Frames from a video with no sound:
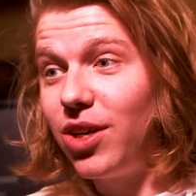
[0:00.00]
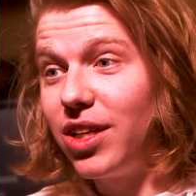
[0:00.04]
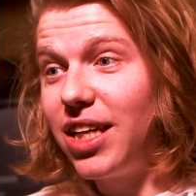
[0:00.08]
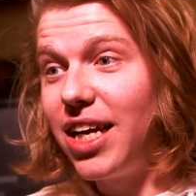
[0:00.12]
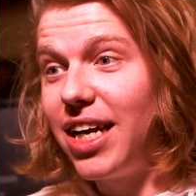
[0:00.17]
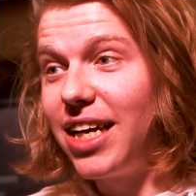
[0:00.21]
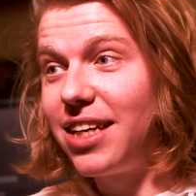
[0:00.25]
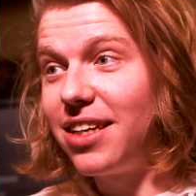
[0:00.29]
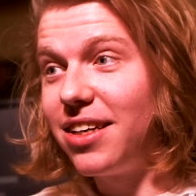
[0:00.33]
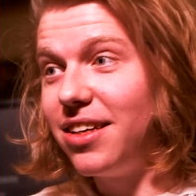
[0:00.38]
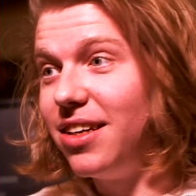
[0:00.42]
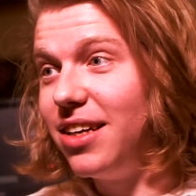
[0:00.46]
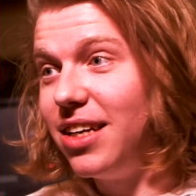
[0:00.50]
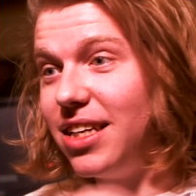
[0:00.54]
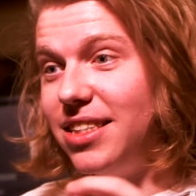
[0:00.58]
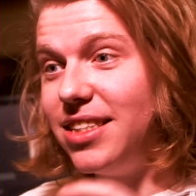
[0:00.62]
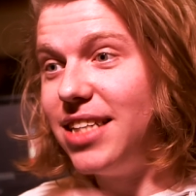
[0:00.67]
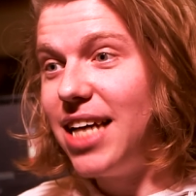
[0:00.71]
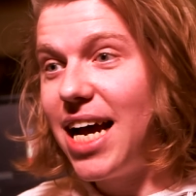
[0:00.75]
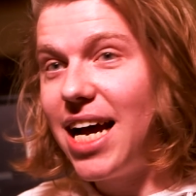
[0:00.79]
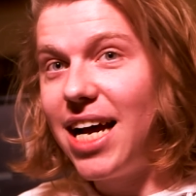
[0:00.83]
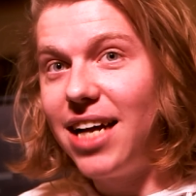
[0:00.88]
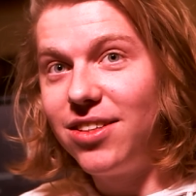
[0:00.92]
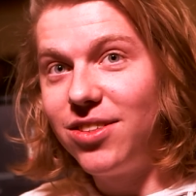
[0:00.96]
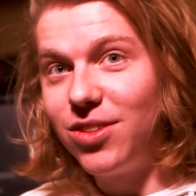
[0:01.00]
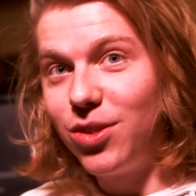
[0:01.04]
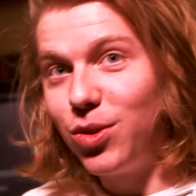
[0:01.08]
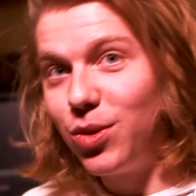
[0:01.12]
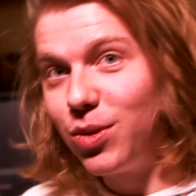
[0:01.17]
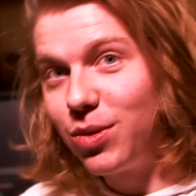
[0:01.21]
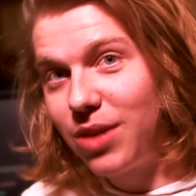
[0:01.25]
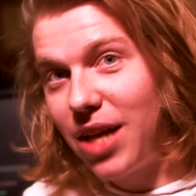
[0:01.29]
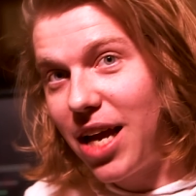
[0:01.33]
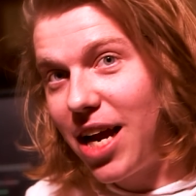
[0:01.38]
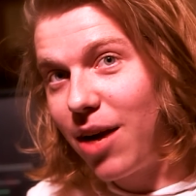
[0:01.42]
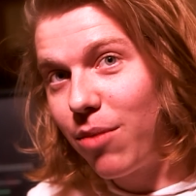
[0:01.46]
on like his dad's
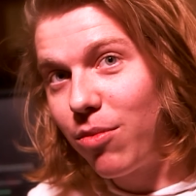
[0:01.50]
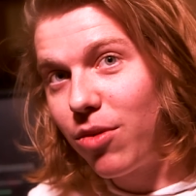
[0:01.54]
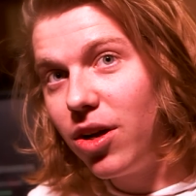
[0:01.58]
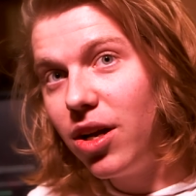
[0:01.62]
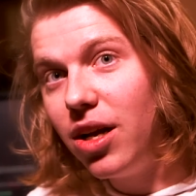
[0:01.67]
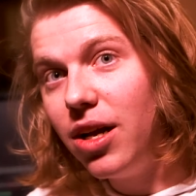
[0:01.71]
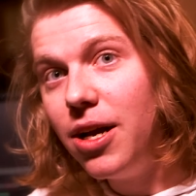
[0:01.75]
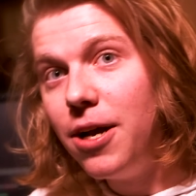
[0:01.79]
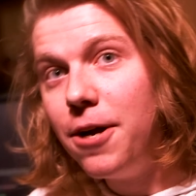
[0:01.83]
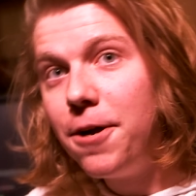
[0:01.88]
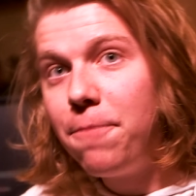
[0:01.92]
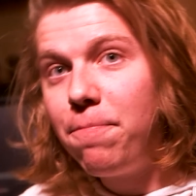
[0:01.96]
little camera,